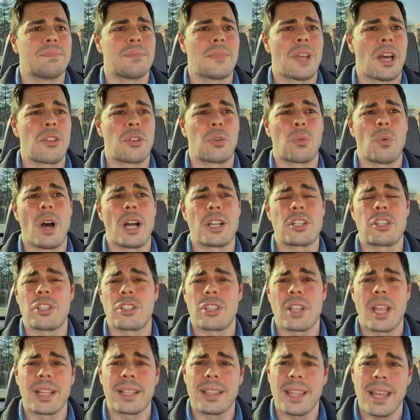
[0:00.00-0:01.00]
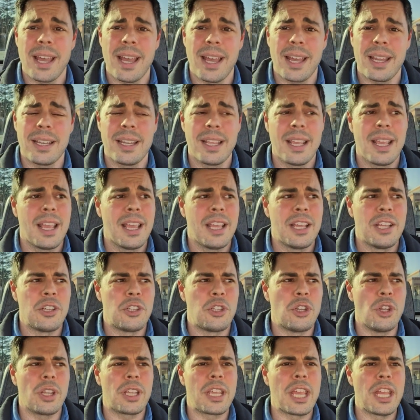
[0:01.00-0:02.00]
other watches like that,
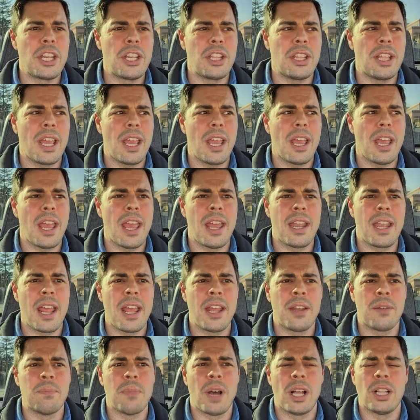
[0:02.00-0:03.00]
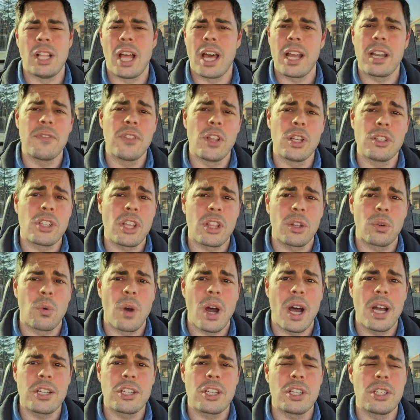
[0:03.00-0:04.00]
and a lot of those other
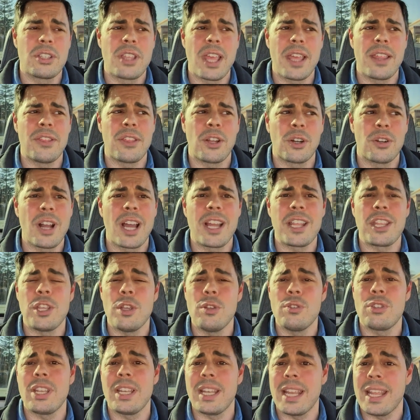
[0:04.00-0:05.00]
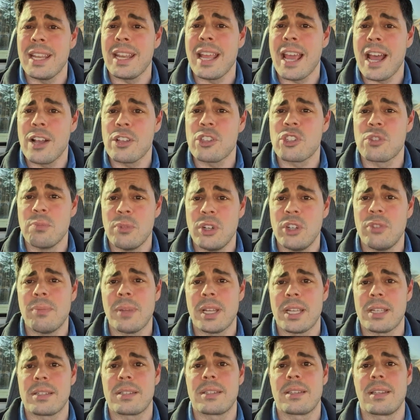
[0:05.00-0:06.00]
watches, they're not using in-house
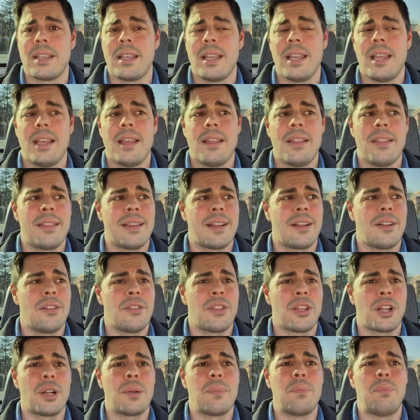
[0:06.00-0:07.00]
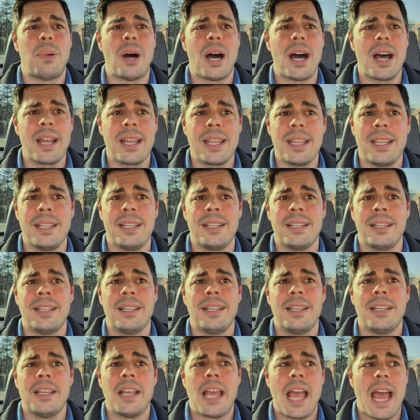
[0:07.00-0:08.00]
movements. They're buying
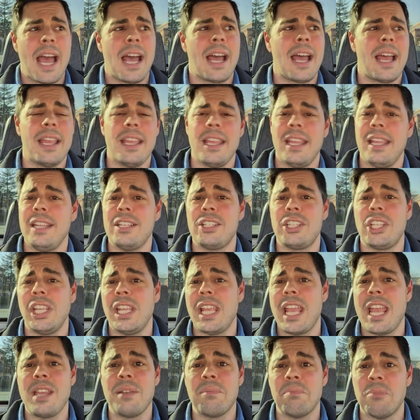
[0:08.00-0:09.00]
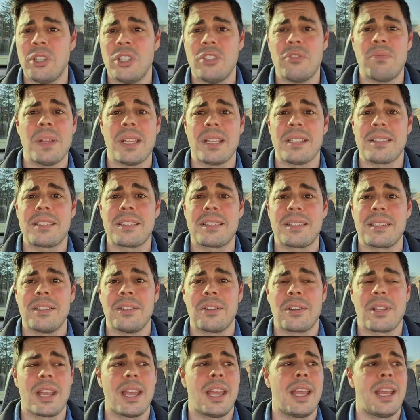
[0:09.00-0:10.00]
ETA movements,
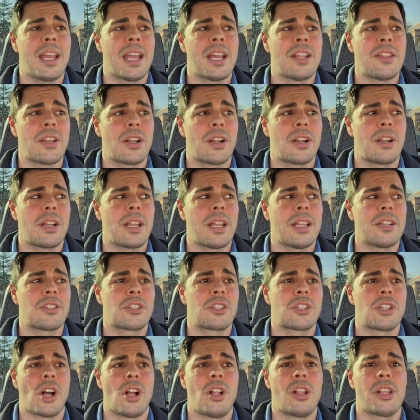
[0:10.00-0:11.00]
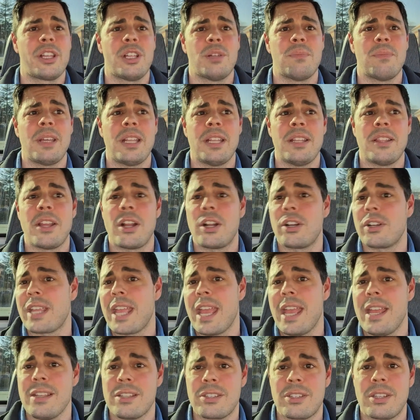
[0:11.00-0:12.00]
okay, and they're installing them in their
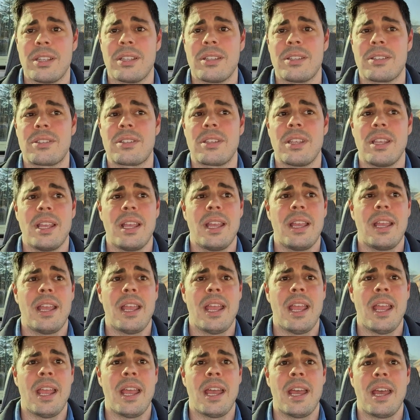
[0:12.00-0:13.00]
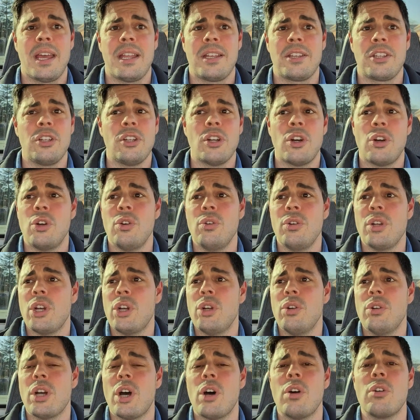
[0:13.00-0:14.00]
cases, and
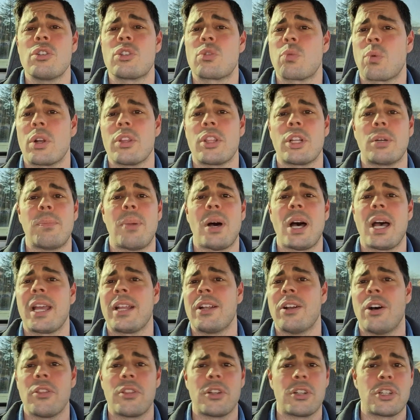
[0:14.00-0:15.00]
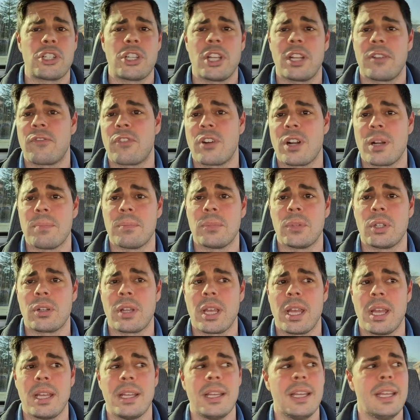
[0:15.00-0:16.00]
who knows where they're buying all their shit from,
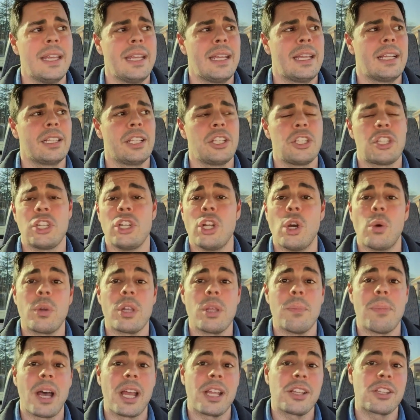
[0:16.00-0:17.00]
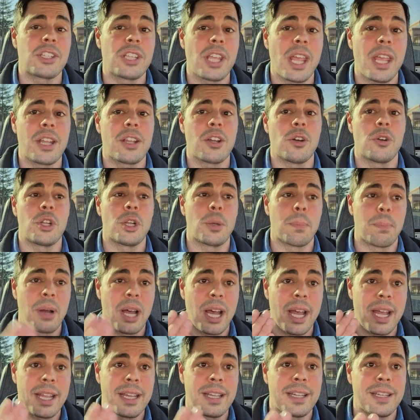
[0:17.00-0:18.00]
okay? At least when you buy Seiko, you're
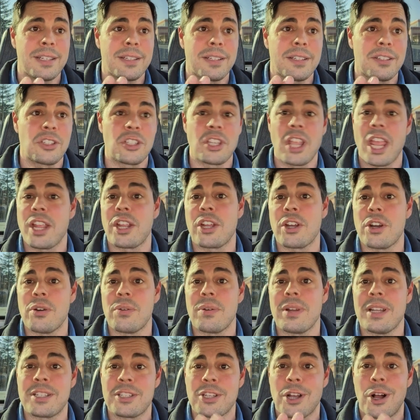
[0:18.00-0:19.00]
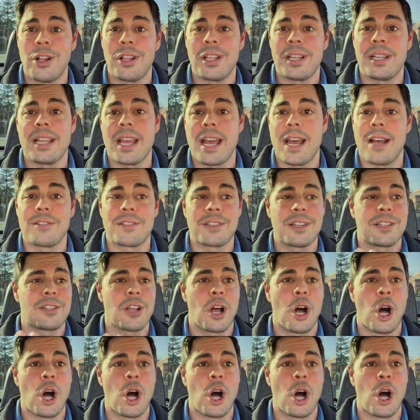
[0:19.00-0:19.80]
buying Seiko. It's all in-house.